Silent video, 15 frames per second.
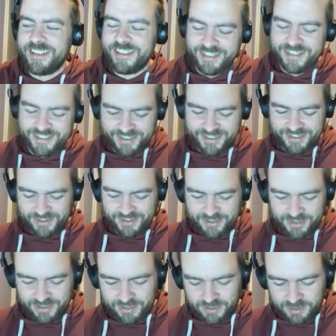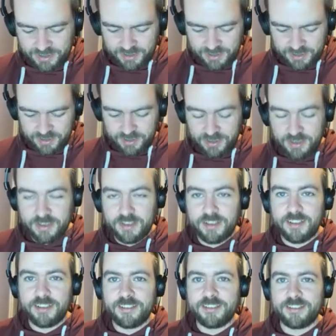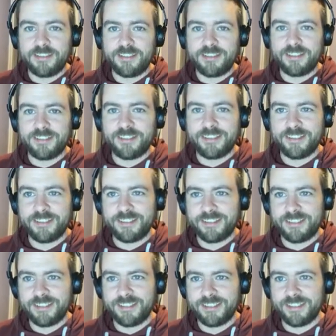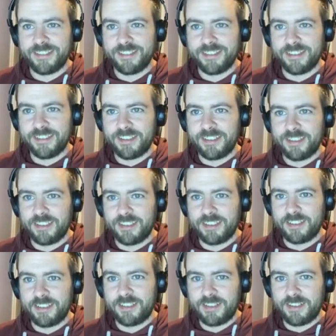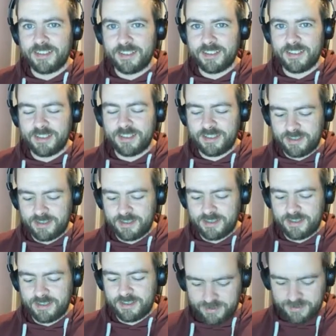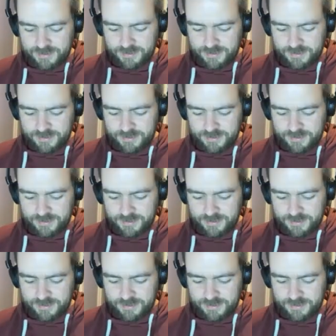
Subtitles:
This person isn't speaking.